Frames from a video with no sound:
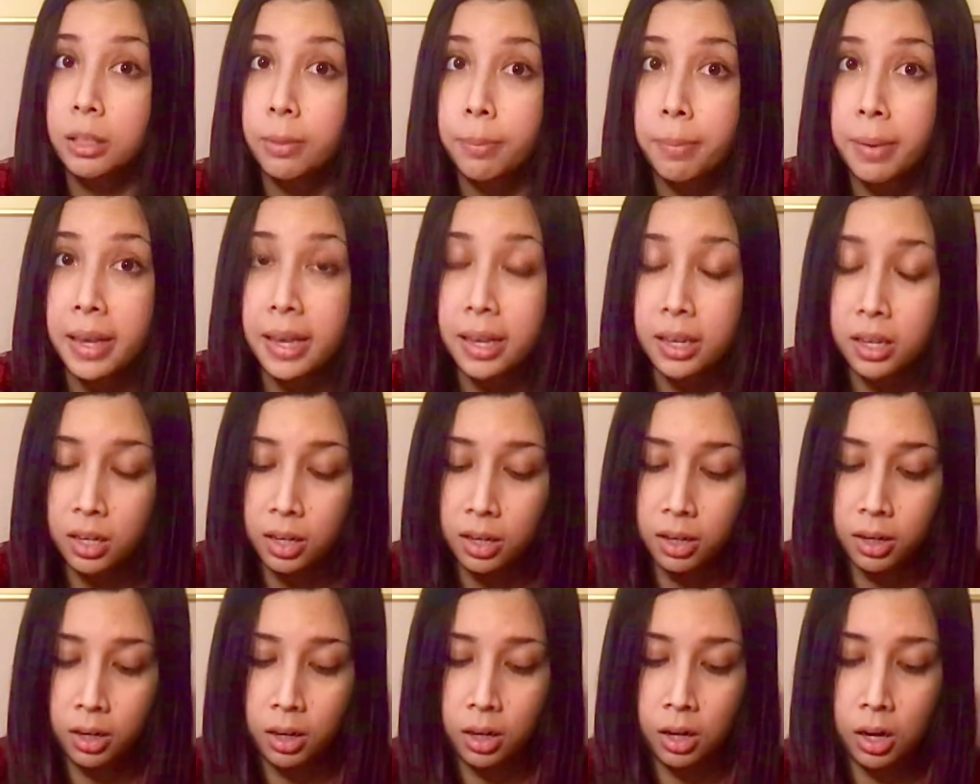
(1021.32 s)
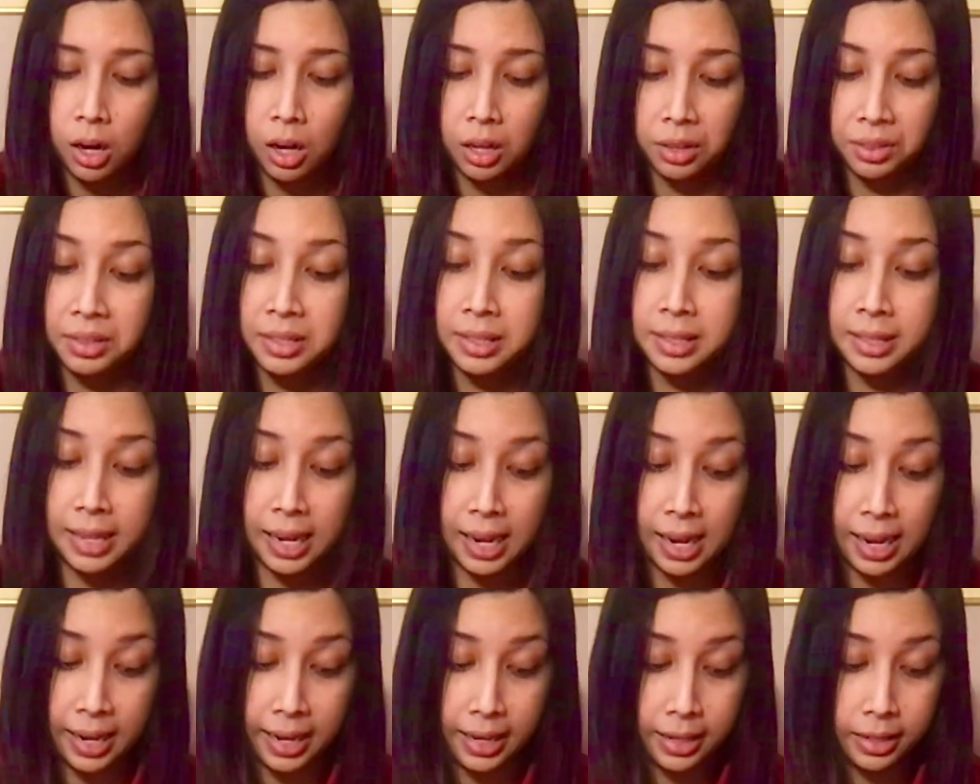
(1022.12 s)
bit on the
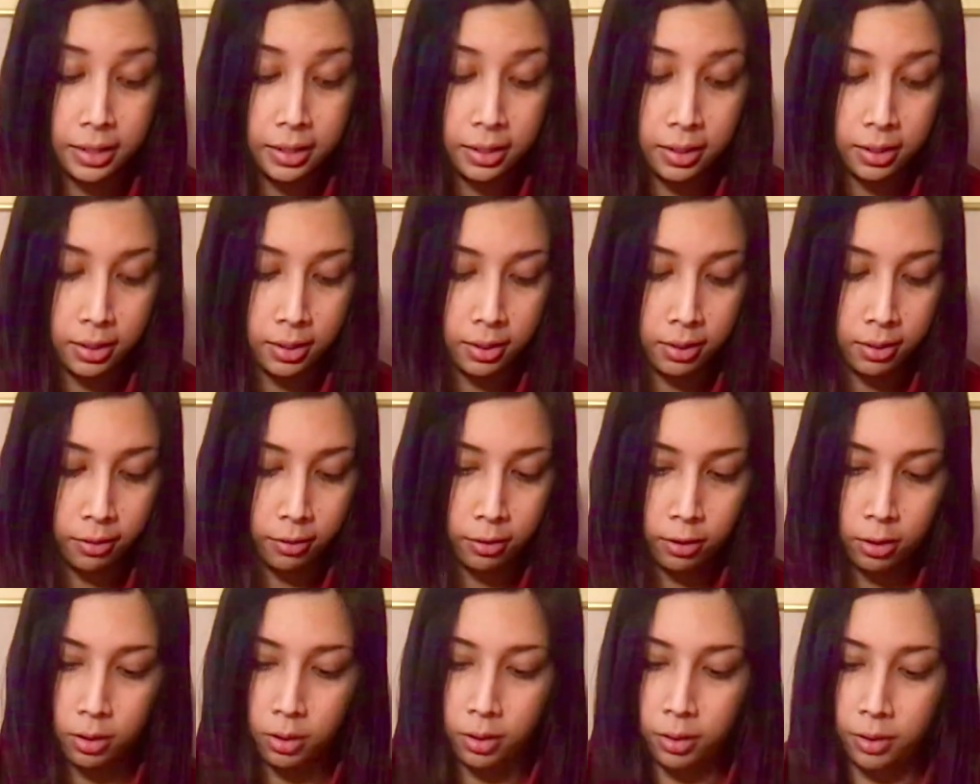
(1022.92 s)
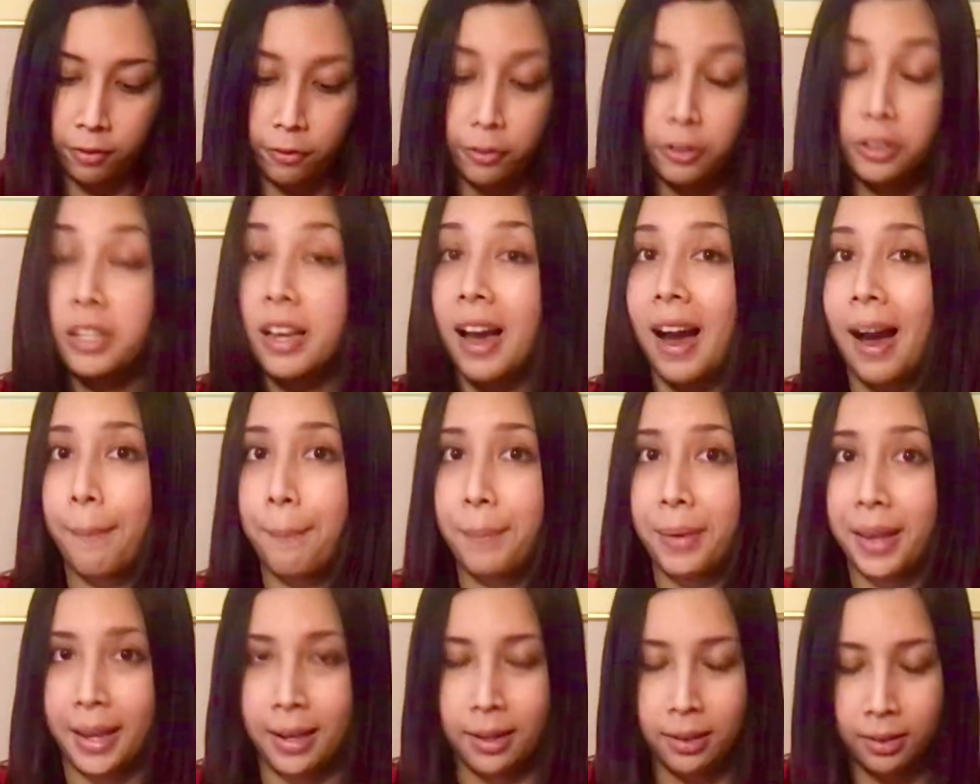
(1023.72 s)
side for
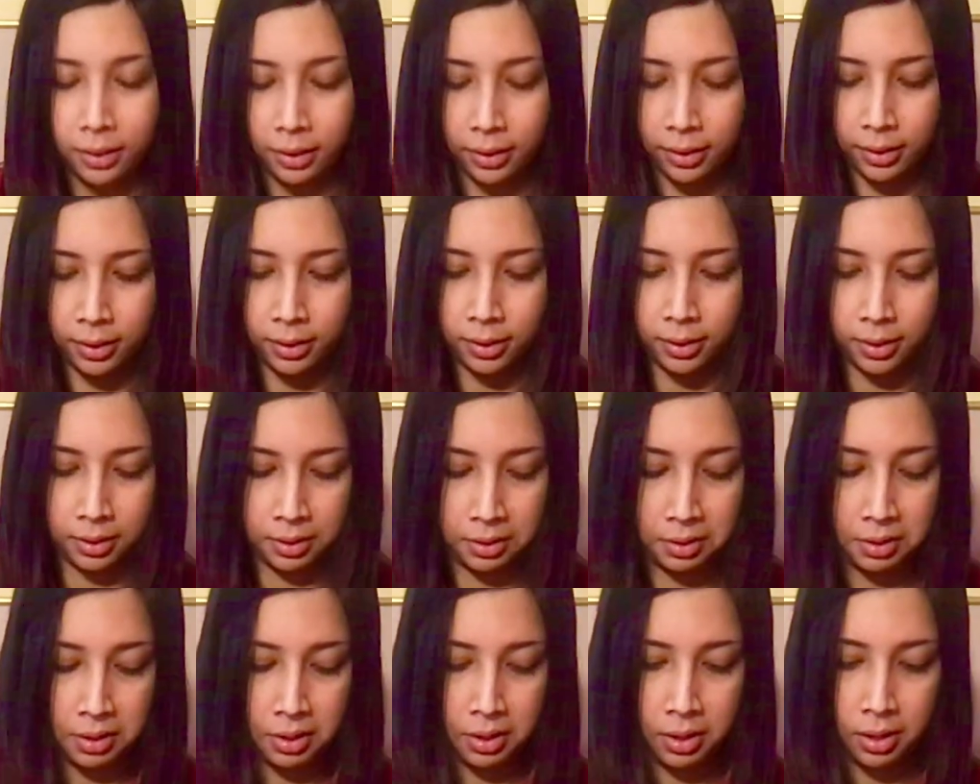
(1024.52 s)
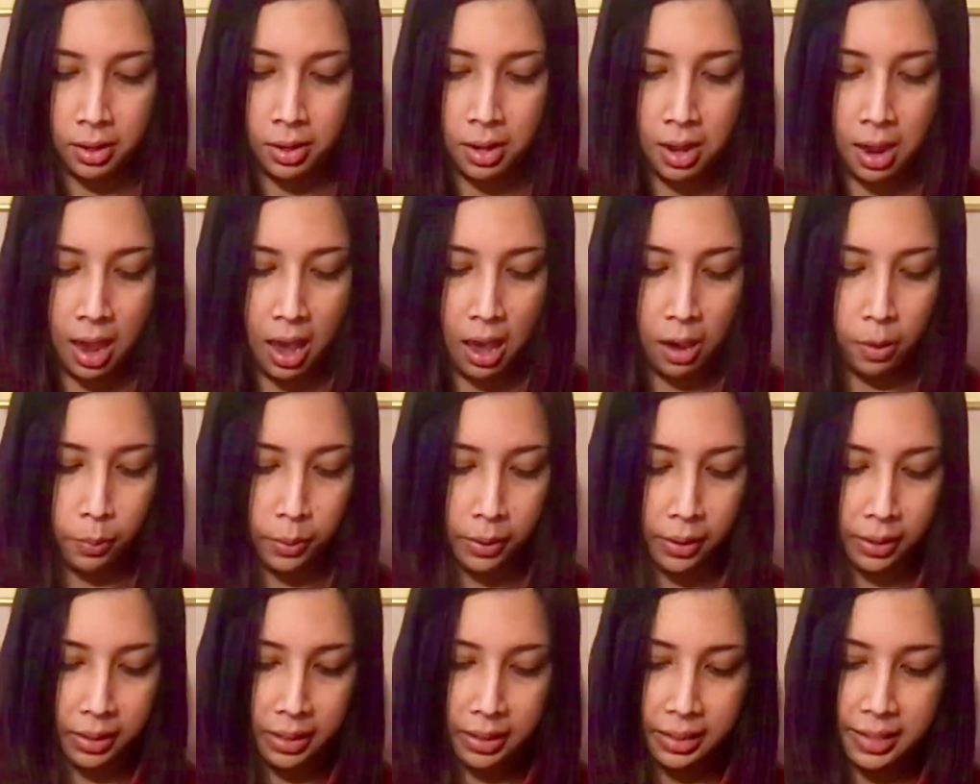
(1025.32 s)
topping. And we're
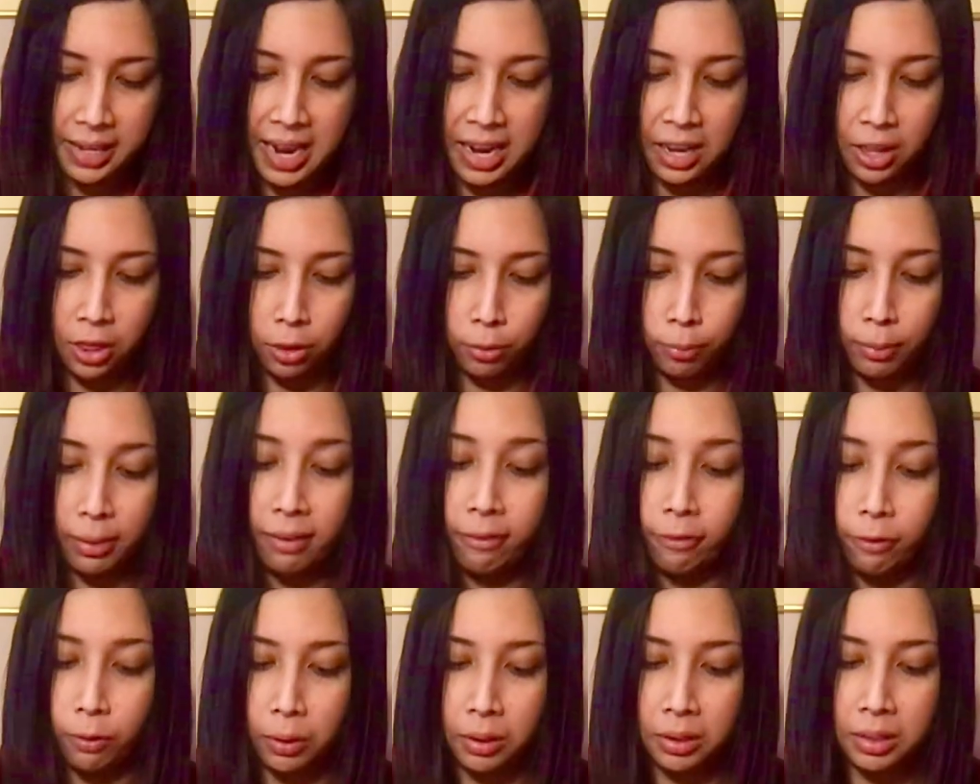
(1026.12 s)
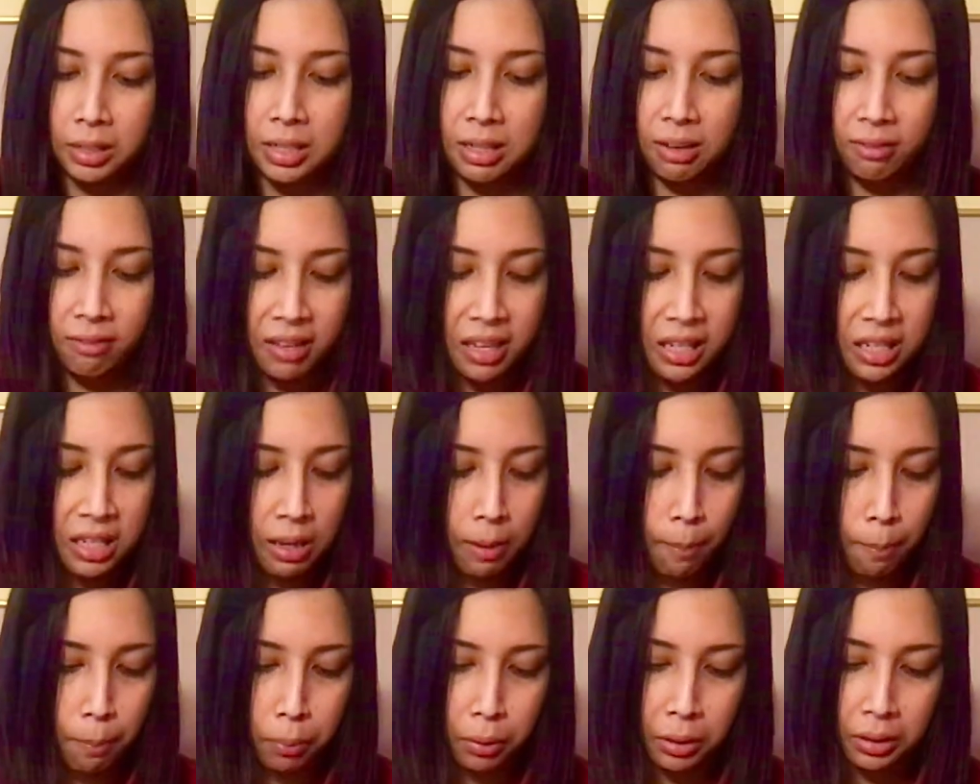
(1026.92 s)
gonna take 3/4 of this
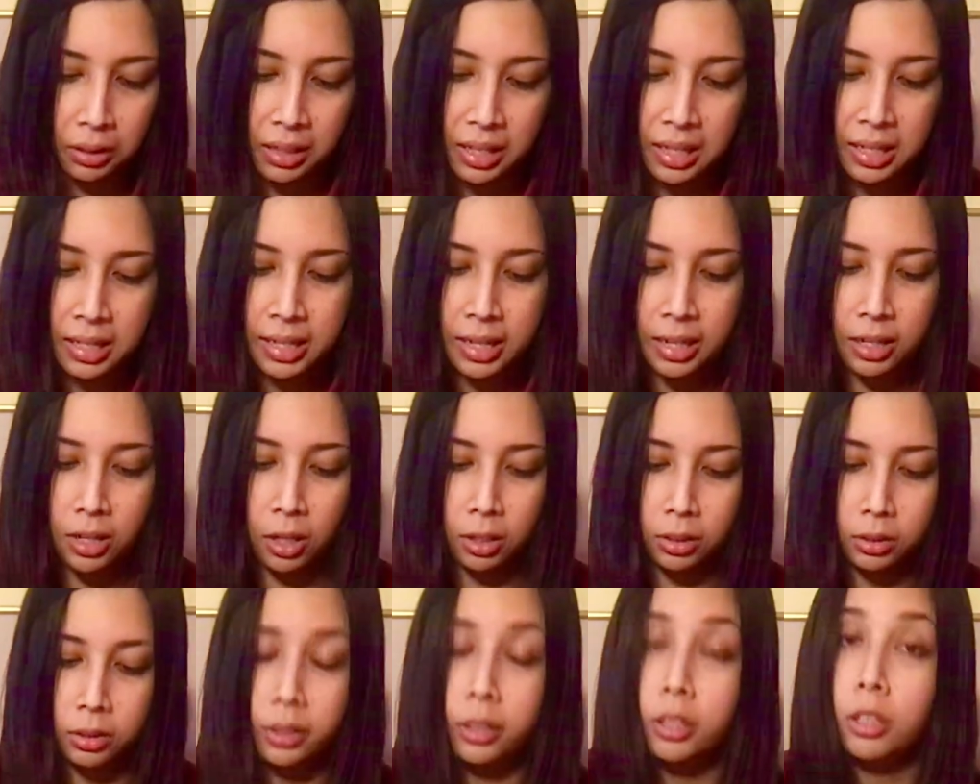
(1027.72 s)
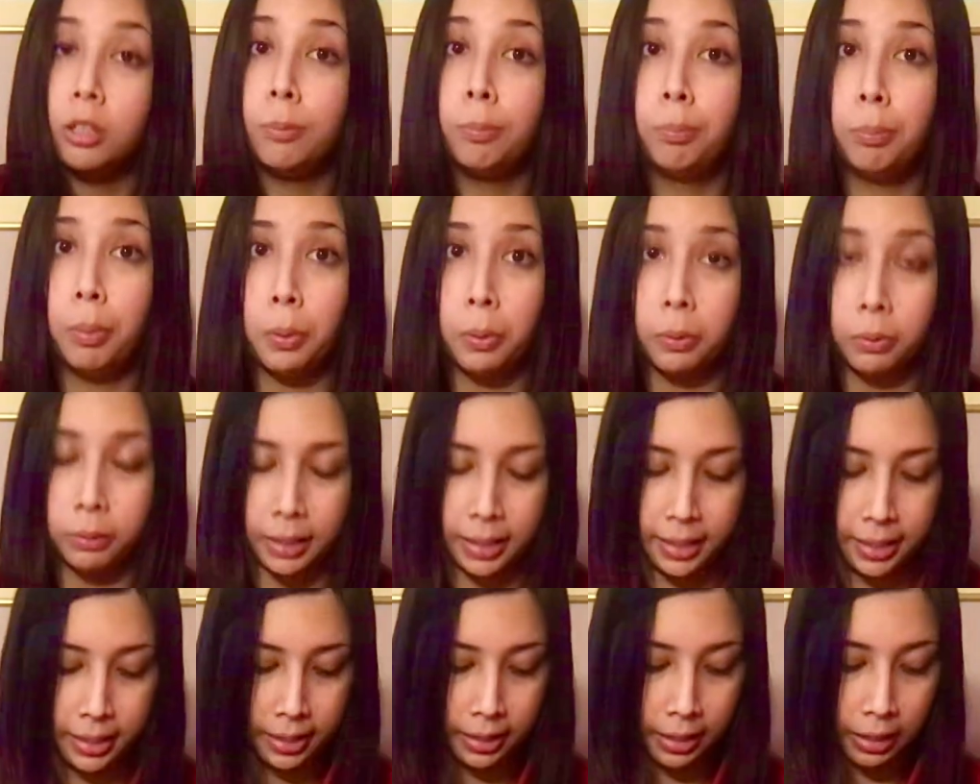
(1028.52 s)
and put this in our little bowl
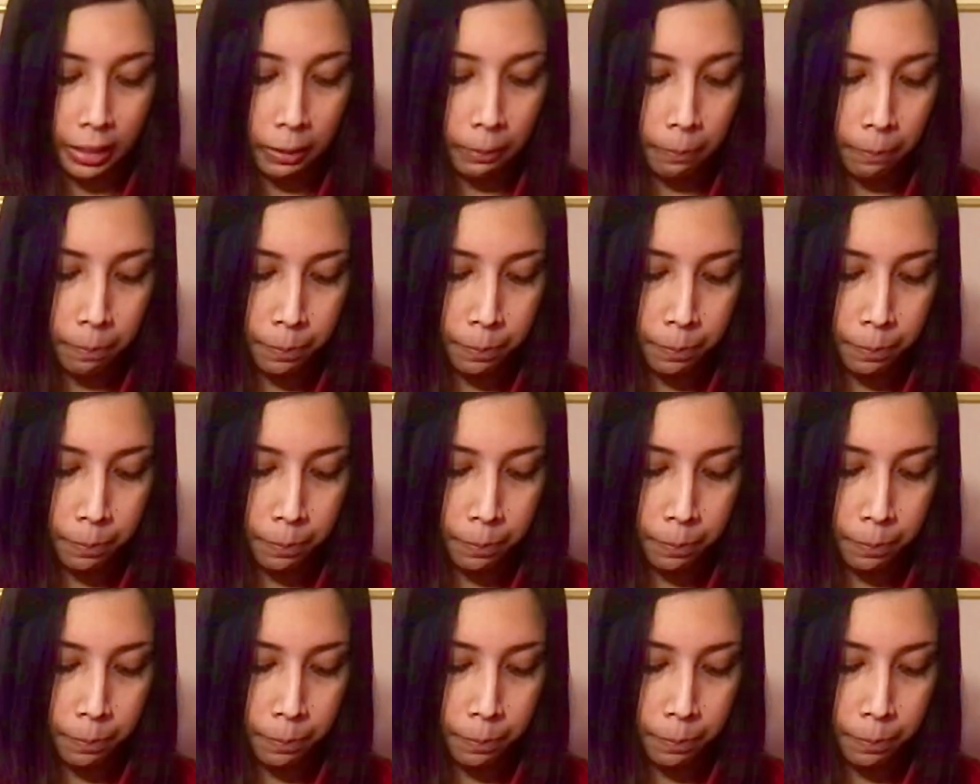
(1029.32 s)
right here.